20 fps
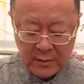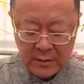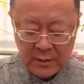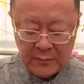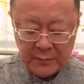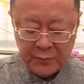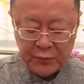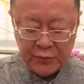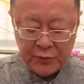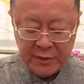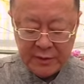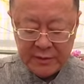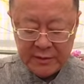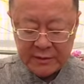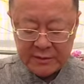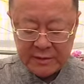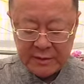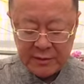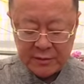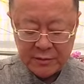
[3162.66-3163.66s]
And put it in the
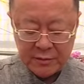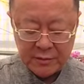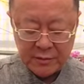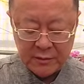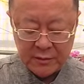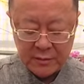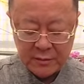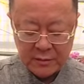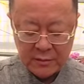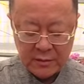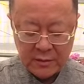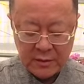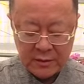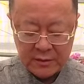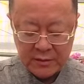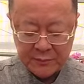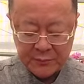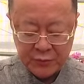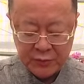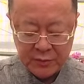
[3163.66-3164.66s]
center. Okay,
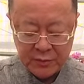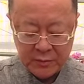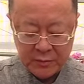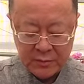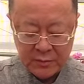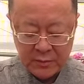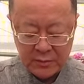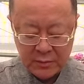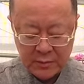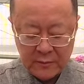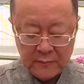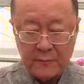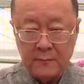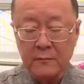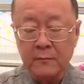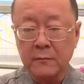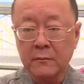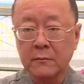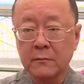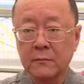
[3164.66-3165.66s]
just because those
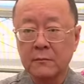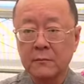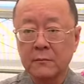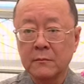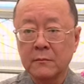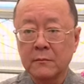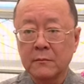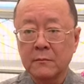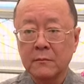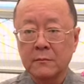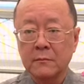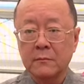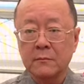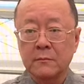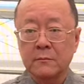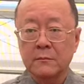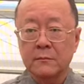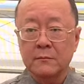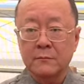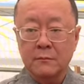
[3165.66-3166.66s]
roots like to
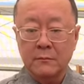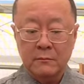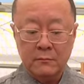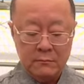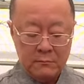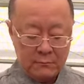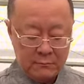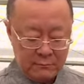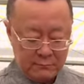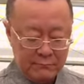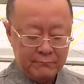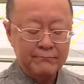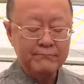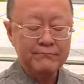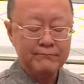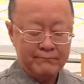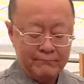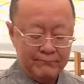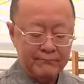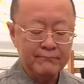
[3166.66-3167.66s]
circle around, right?
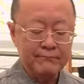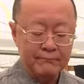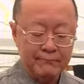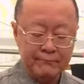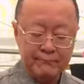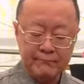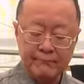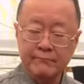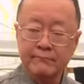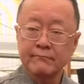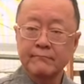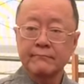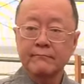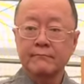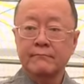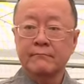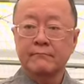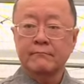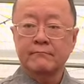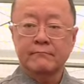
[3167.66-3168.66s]
They don't want to spread
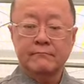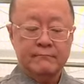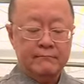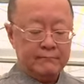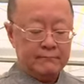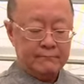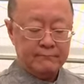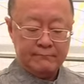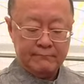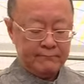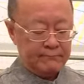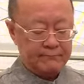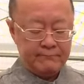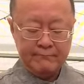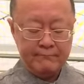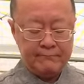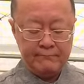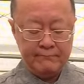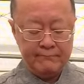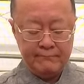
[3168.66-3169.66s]
out and go
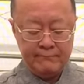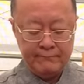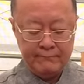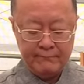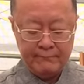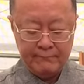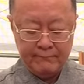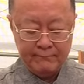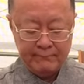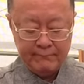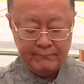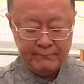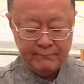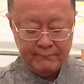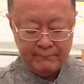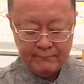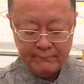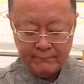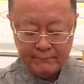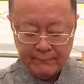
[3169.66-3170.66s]
forever. They
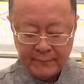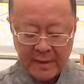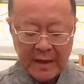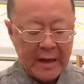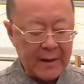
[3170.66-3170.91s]
like to be.